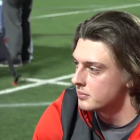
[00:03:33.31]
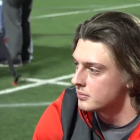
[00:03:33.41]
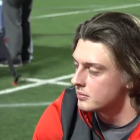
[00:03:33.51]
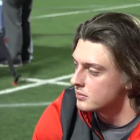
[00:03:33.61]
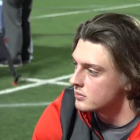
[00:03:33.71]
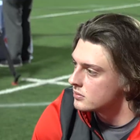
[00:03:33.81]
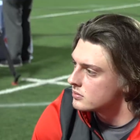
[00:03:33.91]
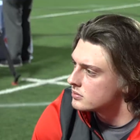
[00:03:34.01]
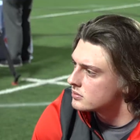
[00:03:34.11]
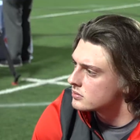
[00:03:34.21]
How big
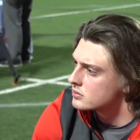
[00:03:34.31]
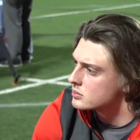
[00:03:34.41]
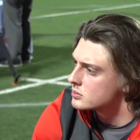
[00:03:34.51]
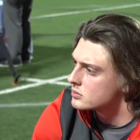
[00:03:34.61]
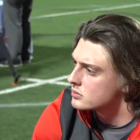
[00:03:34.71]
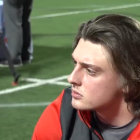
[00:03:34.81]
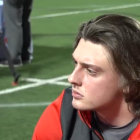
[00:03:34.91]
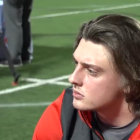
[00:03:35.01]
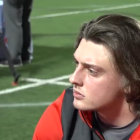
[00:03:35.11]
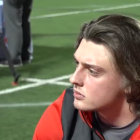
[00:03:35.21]
a shock is that when
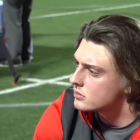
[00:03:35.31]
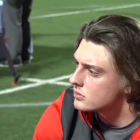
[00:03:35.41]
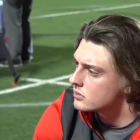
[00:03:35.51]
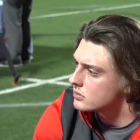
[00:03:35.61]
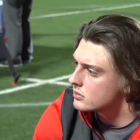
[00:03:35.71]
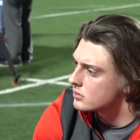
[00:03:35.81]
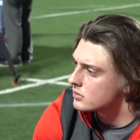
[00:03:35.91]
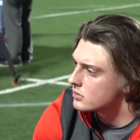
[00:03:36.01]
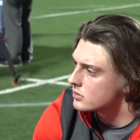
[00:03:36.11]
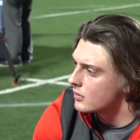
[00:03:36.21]
you get in these
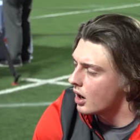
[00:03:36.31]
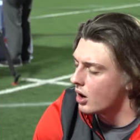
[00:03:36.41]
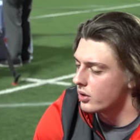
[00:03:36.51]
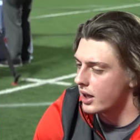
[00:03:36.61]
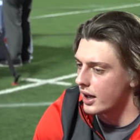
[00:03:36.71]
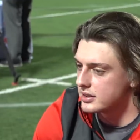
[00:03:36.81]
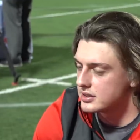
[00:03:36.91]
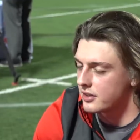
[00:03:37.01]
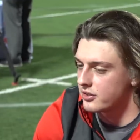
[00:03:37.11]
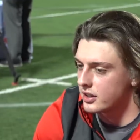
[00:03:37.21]
workouts? Oh yeah, it's
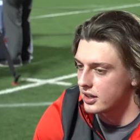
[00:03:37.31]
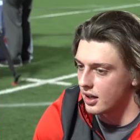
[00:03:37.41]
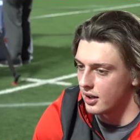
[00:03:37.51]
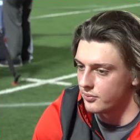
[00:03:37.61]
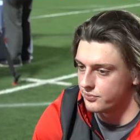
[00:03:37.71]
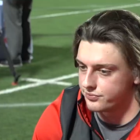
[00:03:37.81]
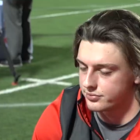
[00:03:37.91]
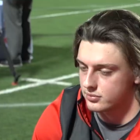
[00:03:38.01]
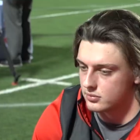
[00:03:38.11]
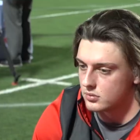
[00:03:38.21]
definitely um,
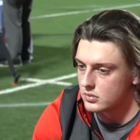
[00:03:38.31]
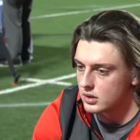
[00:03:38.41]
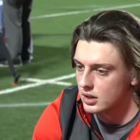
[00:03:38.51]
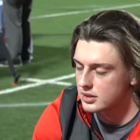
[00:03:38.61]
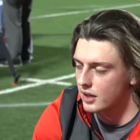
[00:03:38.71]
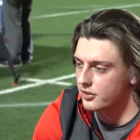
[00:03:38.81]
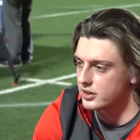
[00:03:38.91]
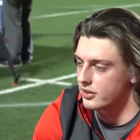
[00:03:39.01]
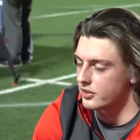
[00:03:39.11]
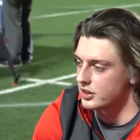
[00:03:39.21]

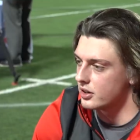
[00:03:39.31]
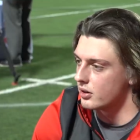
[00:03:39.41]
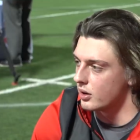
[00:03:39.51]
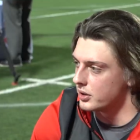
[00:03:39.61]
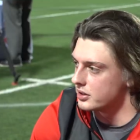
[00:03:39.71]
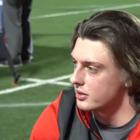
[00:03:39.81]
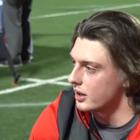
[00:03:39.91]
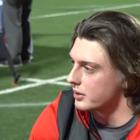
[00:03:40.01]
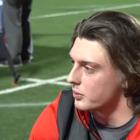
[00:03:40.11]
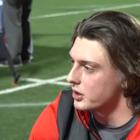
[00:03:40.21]
definitely different. You don't know what
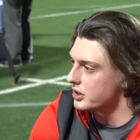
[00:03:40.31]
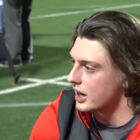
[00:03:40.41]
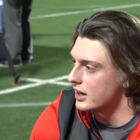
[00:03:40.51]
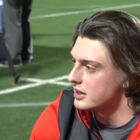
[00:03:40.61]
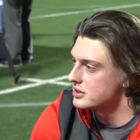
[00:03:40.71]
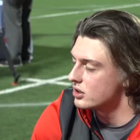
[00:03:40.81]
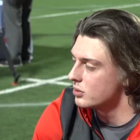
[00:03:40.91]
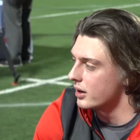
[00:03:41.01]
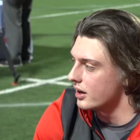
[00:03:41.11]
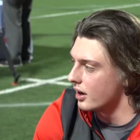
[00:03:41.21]
like what you're getting
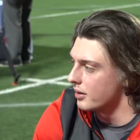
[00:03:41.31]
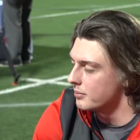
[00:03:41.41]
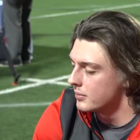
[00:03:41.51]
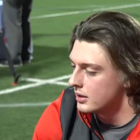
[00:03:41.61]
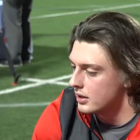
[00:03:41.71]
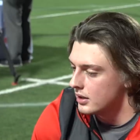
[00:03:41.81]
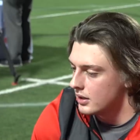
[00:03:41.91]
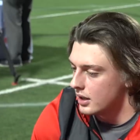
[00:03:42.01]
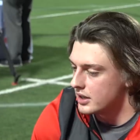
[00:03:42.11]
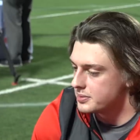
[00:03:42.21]
into, but um,
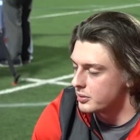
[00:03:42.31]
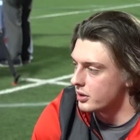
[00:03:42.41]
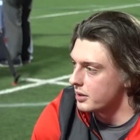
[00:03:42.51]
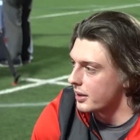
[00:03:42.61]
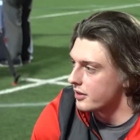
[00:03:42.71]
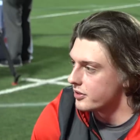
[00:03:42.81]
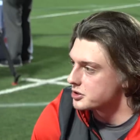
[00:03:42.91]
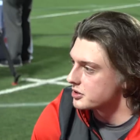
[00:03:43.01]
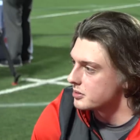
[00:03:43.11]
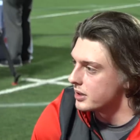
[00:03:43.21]
it's been really
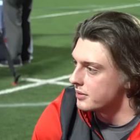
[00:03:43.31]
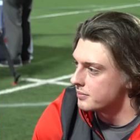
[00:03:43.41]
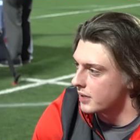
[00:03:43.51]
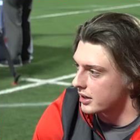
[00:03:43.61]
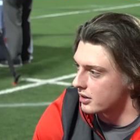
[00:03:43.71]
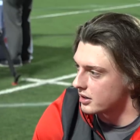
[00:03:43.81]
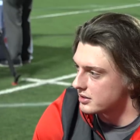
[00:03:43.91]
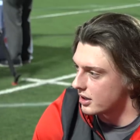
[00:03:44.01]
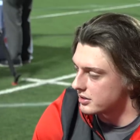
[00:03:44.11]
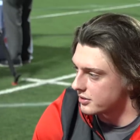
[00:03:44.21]
beneficial to me. I can already
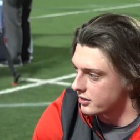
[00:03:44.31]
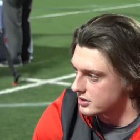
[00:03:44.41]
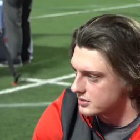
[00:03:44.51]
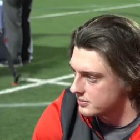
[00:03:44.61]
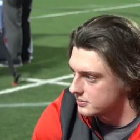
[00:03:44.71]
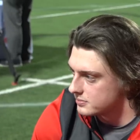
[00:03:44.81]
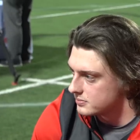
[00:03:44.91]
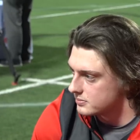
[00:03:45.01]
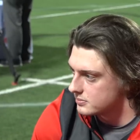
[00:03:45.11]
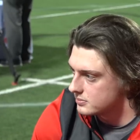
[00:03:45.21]
tell the difference.
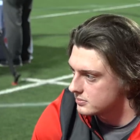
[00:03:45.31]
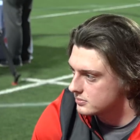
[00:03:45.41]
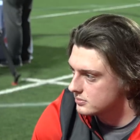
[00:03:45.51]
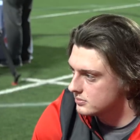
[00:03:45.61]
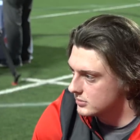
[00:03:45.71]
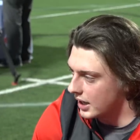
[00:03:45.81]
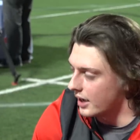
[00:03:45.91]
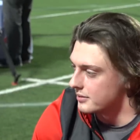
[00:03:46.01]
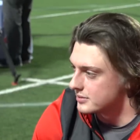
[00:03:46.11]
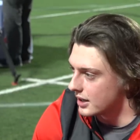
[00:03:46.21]
You're hanging in there.
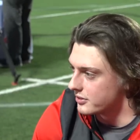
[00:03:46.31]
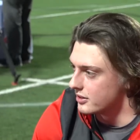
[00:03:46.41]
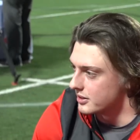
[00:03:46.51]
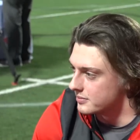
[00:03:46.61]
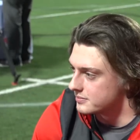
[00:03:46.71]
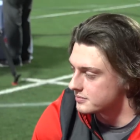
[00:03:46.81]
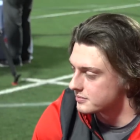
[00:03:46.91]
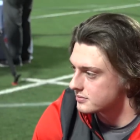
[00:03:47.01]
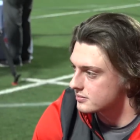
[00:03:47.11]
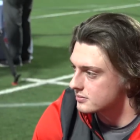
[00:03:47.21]
Yeah, definitely.
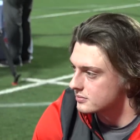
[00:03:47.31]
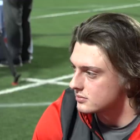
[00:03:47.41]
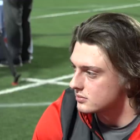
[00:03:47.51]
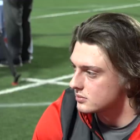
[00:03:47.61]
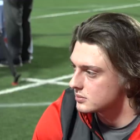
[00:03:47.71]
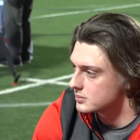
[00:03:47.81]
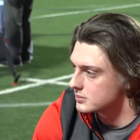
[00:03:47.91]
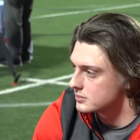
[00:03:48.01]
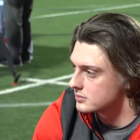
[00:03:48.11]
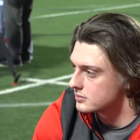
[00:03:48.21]

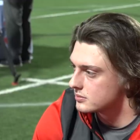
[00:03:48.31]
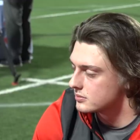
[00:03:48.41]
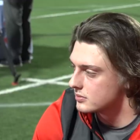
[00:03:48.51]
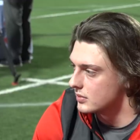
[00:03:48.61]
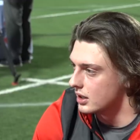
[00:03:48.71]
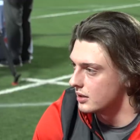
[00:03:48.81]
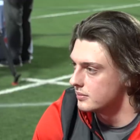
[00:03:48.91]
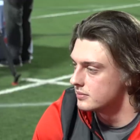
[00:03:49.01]
Cool. Yeah.